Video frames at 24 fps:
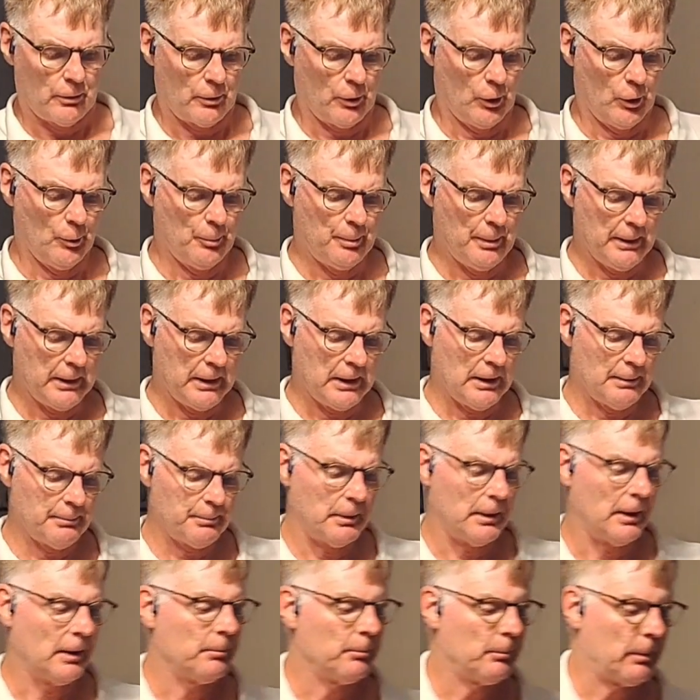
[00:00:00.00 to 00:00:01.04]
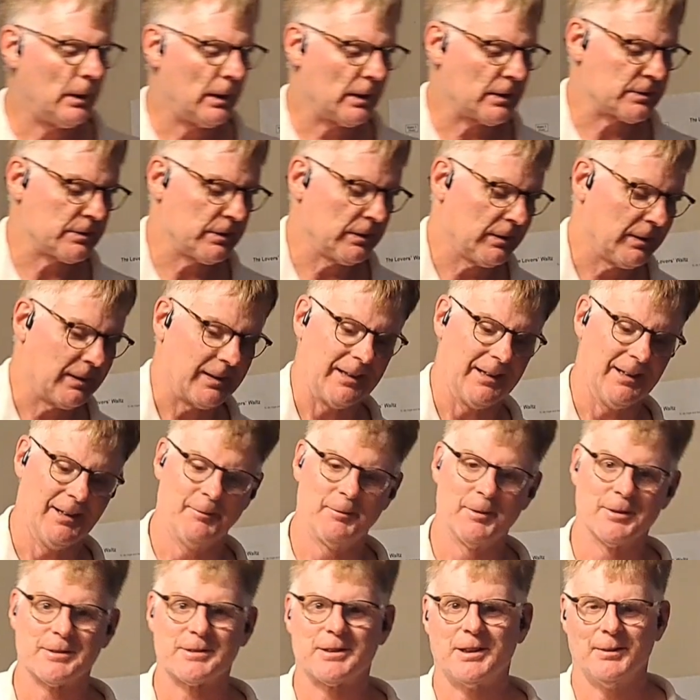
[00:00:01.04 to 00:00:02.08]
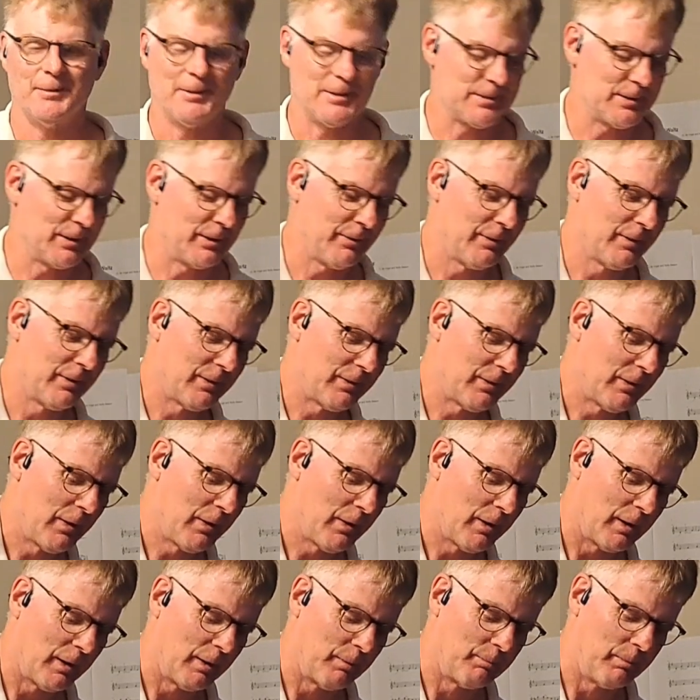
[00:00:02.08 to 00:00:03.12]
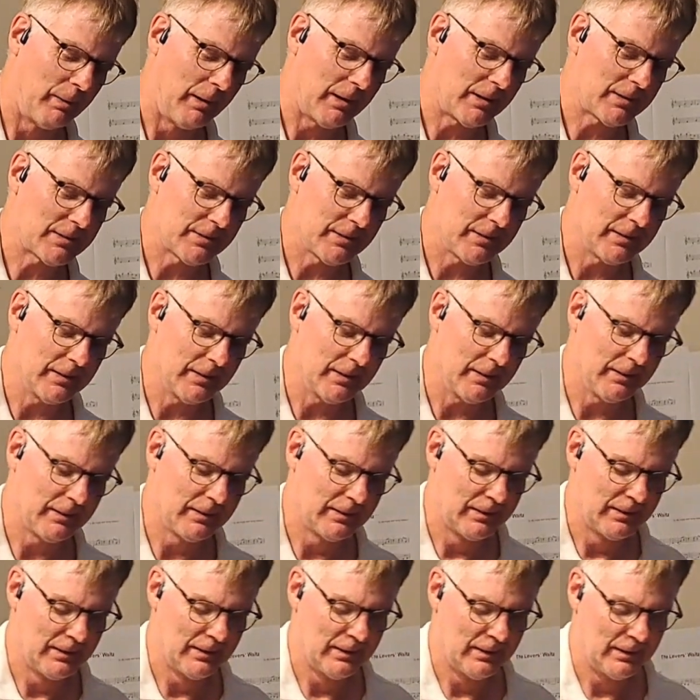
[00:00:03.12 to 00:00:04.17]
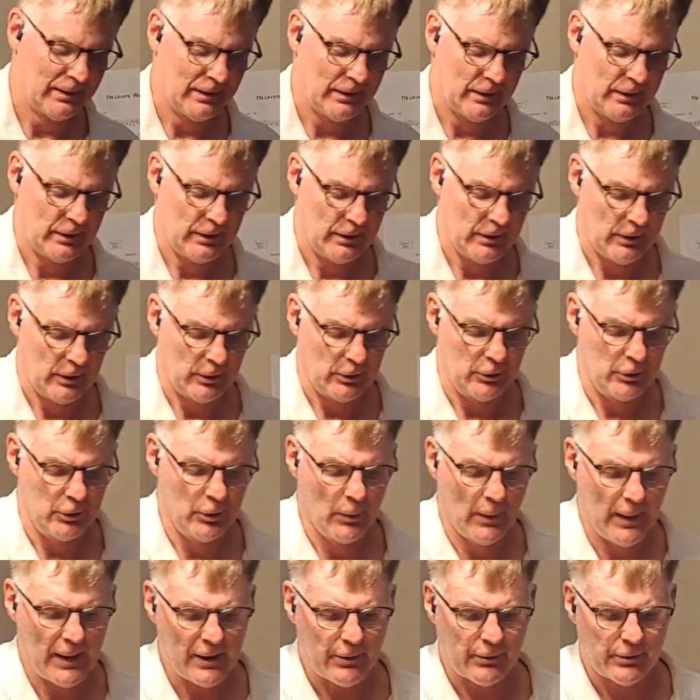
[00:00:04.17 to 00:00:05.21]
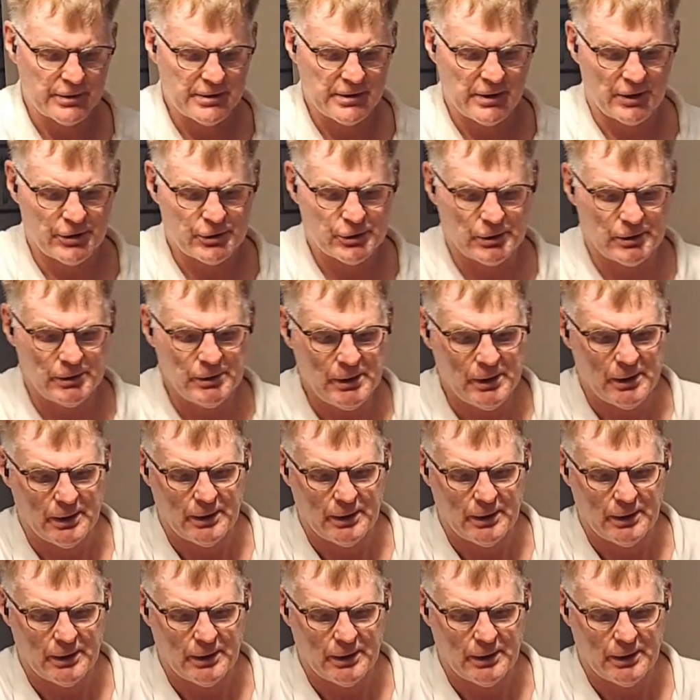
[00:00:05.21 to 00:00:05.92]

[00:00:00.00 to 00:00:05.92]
Opening up, unboxing, yeah, I almost cut myself. Unboxing a new acquisition,